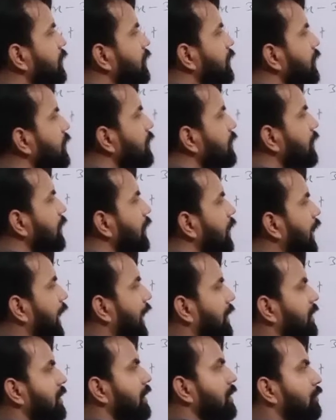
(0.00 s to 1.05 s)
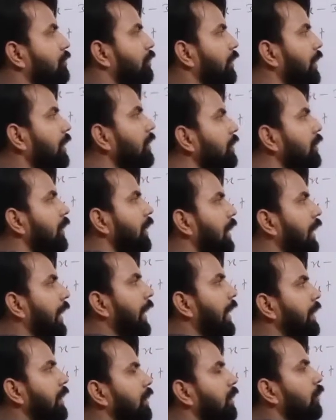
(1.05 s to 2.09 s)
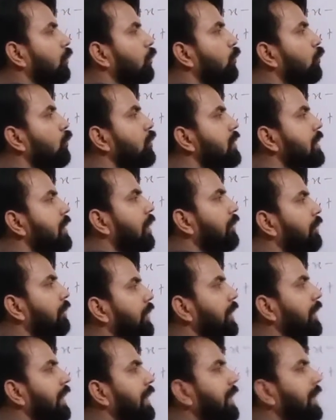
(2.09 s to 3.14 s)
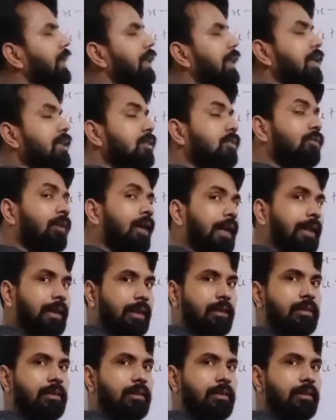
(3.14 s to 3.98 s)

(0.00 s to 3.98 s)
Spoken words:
is x square and root 17 is y,